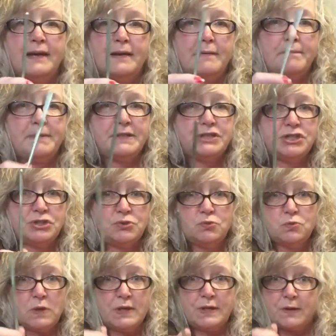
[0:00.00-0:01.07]
I bet you
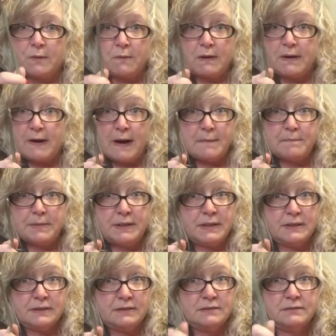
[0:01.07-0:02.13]
wonder where I've
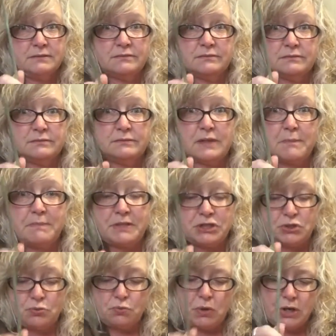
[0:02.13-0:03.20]
been. I
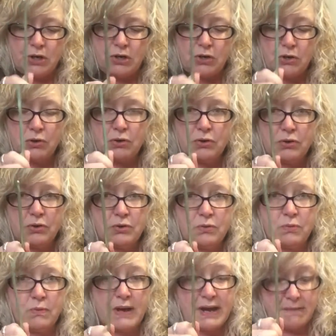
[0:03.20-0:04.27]
bet you wonder
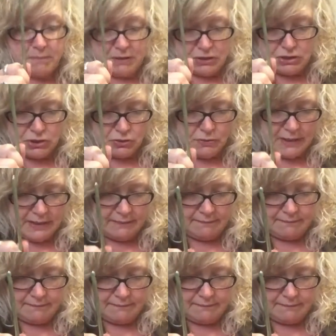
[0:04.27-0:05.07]
what I've been doing.